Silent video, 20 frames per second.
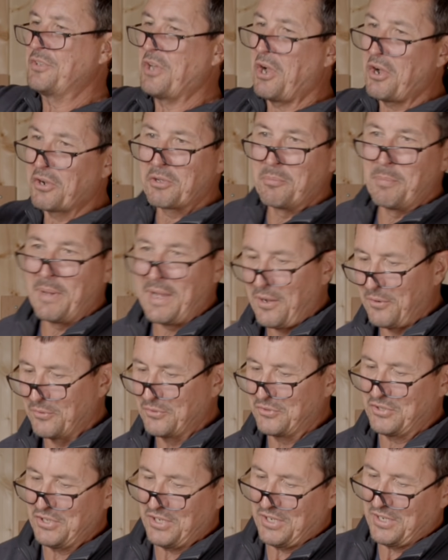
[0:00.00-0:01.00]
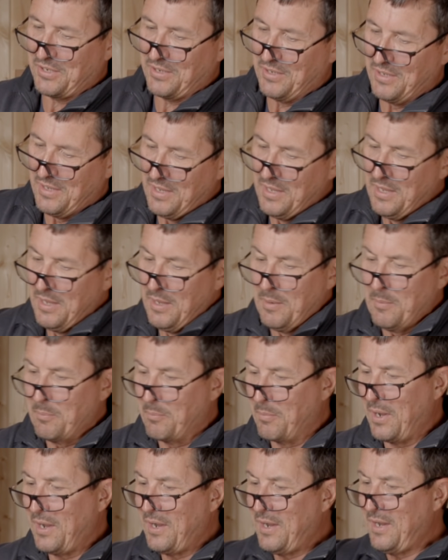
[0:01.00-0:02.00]
to talk about uh,
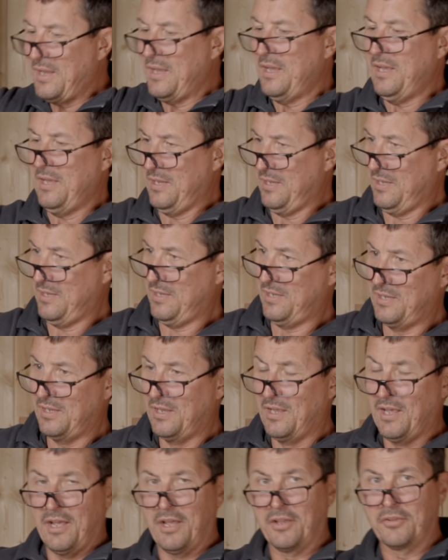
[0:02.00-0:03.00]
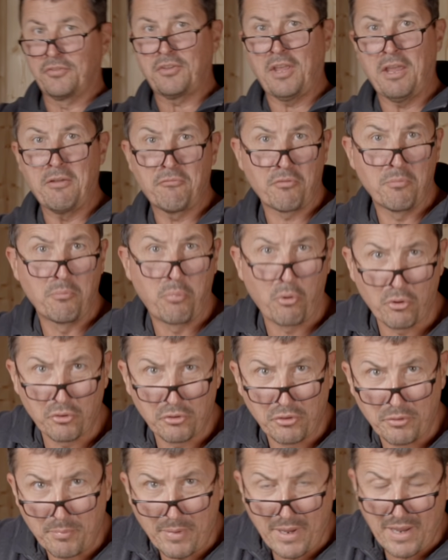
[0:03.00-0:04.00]
my escape from
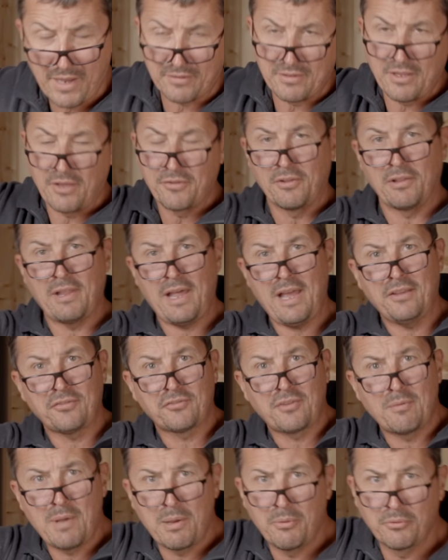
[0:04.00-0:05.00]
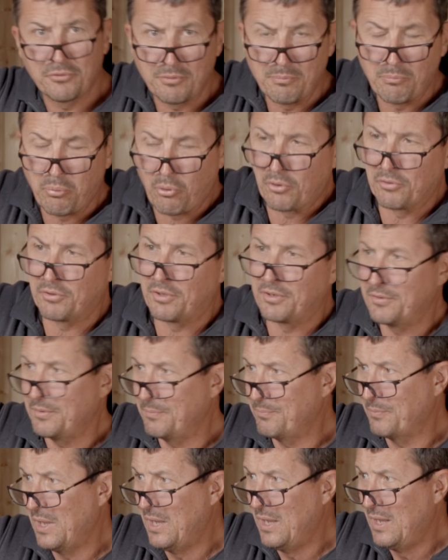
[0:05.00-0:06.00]
Portland bag. Now the last time I was in Portland,
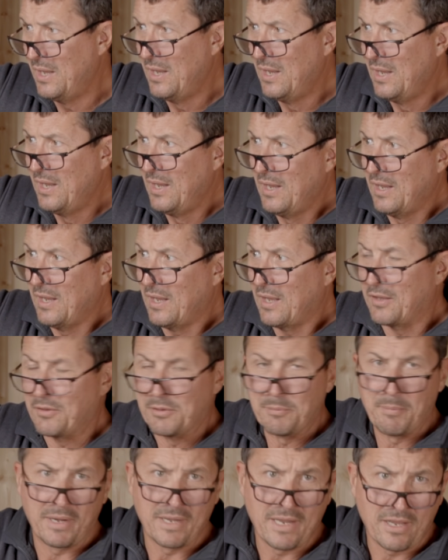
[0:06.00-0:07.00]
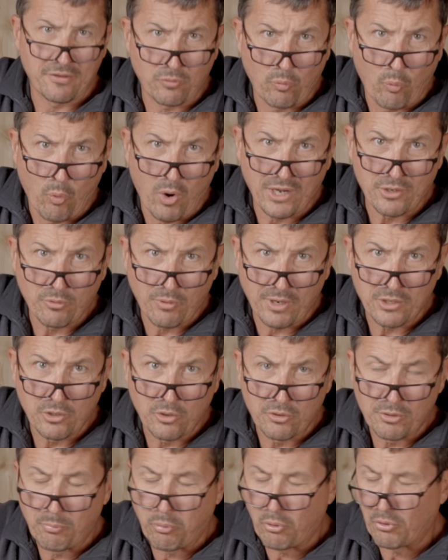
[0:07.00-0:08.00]
and you might ask, why do I
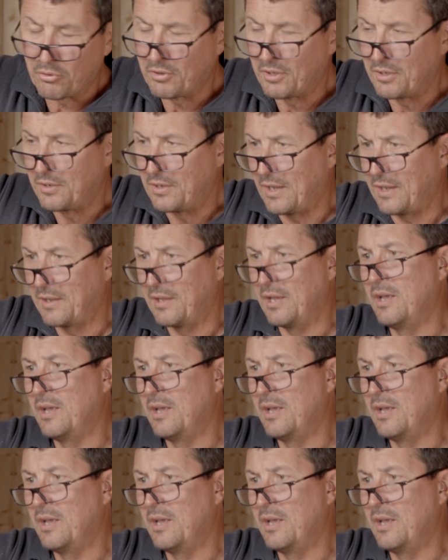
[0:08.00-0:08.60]
go to Portland? I